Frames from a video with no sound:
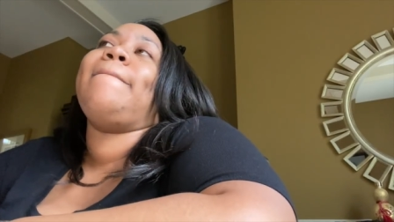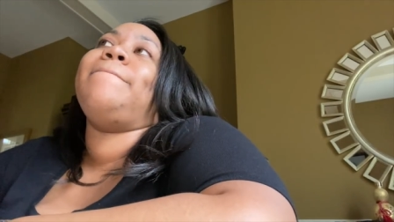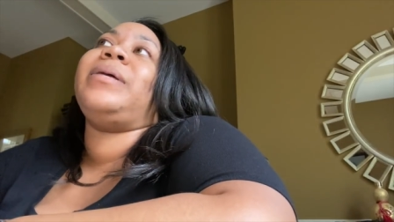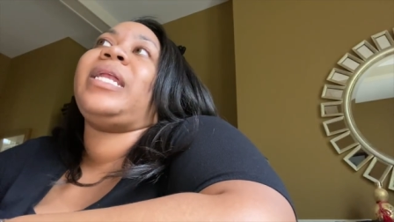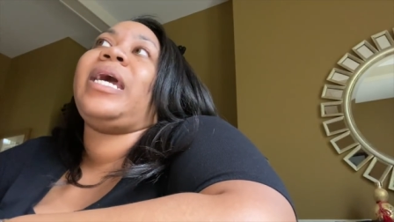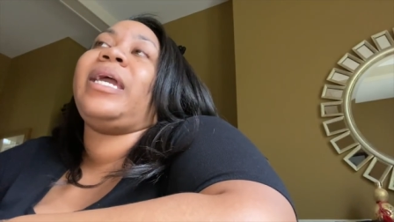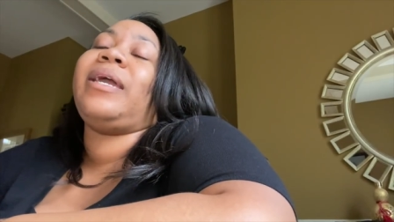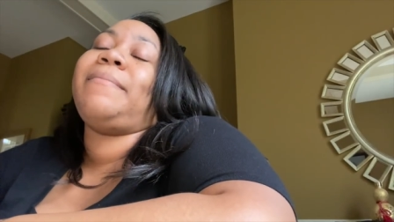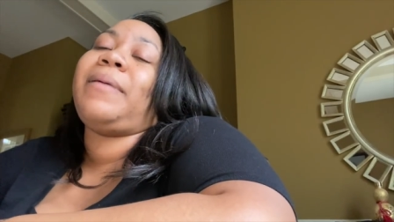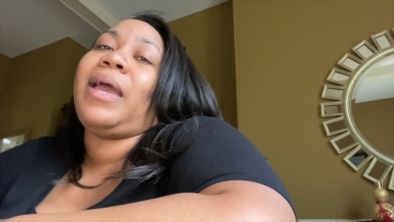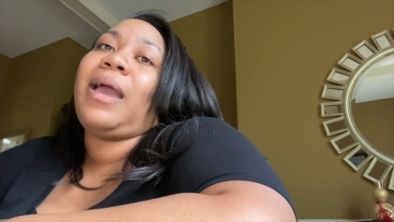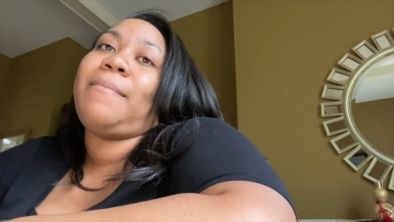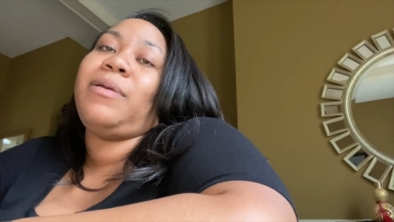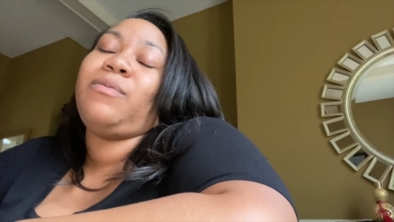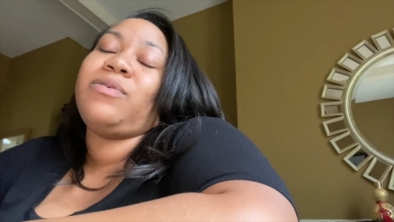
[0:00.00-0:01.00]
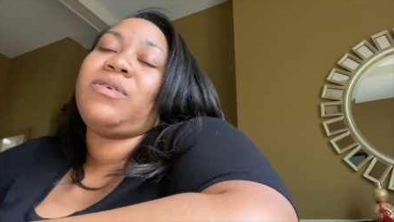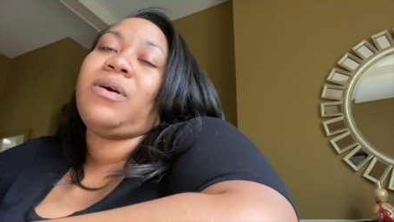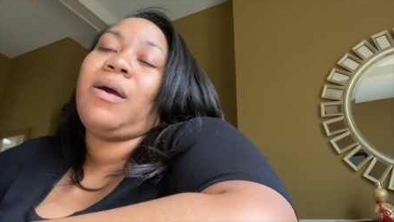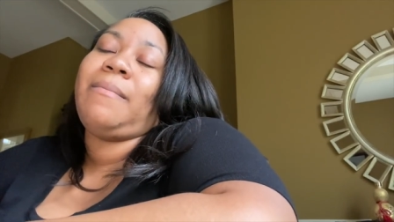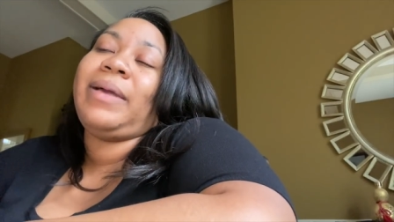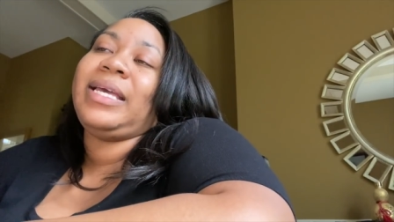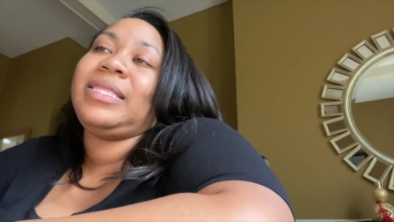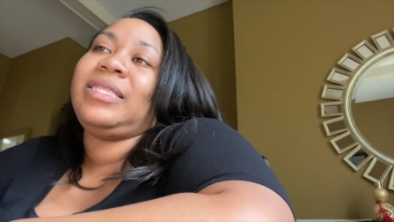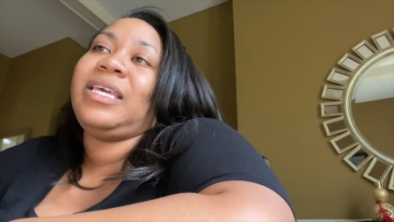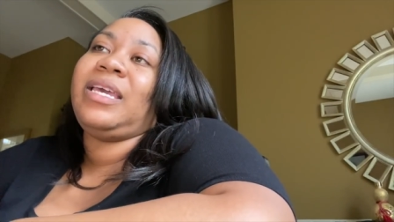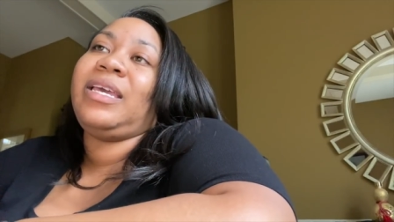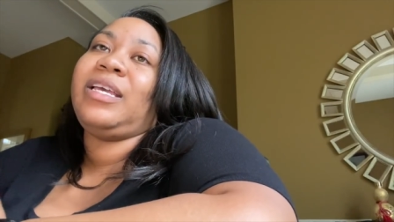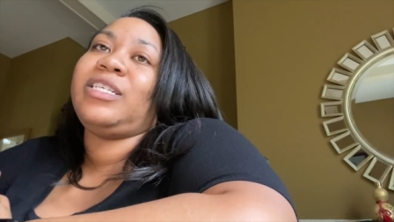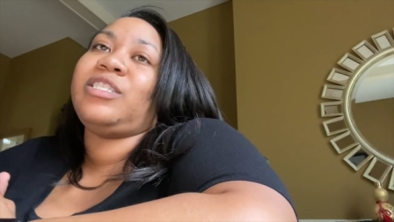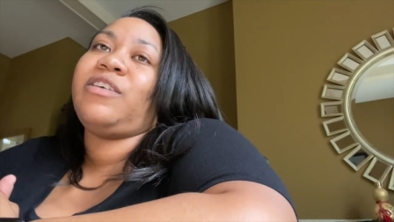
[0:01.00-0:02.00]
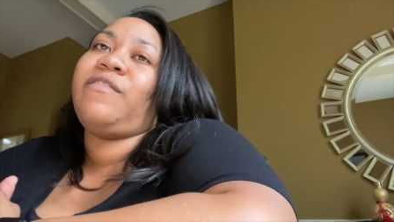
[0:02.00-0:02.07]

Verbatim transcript: but I am happy with all my things.